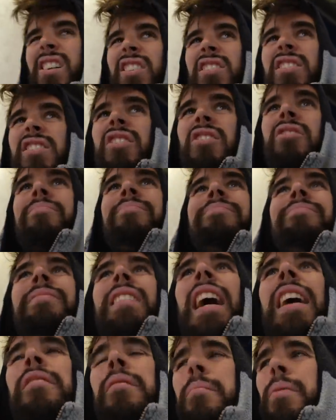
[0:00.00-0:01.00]
Also,
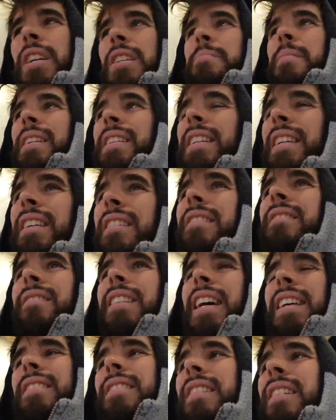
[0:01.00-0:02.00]
I haven't brushed my teeth
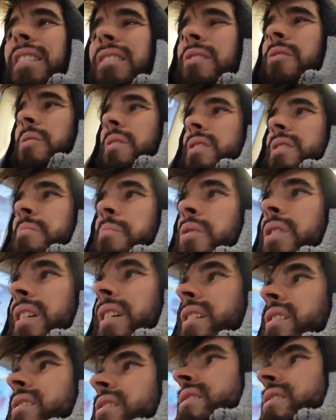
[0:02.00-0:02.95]
last night or this morning,